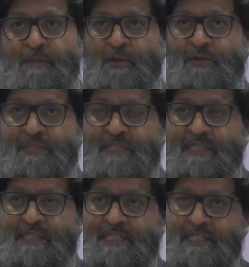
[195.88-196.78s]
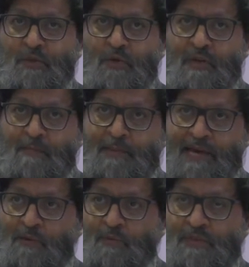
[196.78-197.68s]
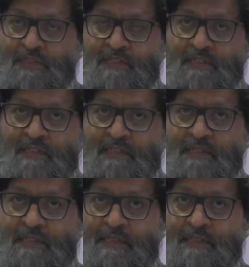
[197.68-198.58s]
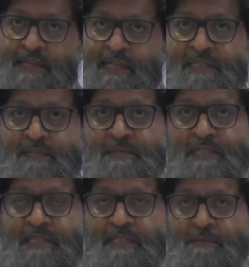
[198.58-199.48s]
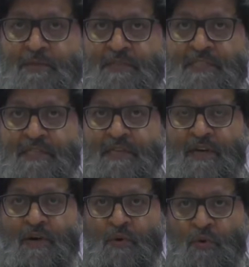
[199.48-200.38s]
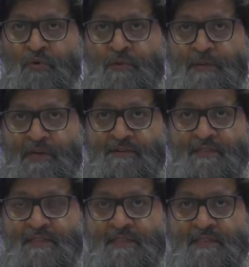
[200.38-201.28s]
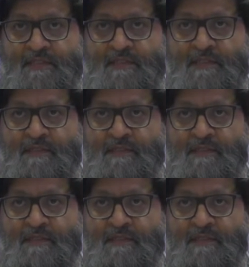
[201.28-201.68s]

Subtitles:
Because this is not about the LGBT community or the parents.